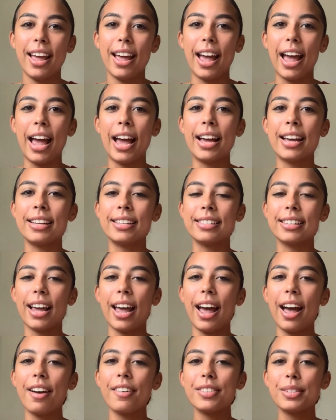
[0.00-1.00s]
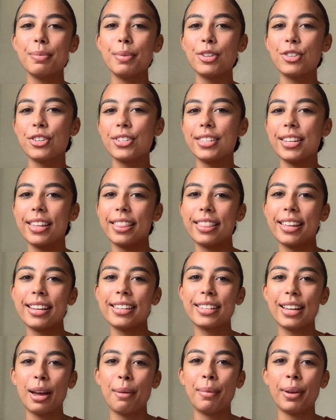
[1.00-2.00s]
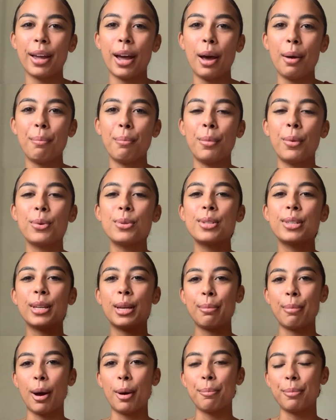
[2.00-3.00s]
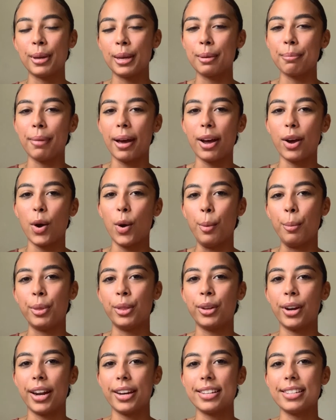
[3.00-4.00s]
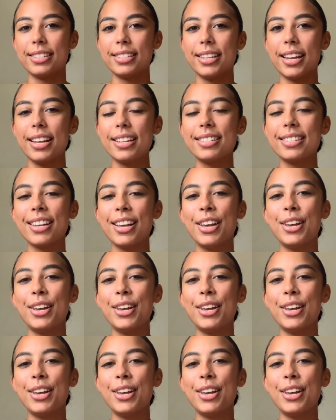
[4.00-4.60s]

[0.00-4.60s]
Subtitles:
and I have some interesting things coming up, mostly about being back home in the United States.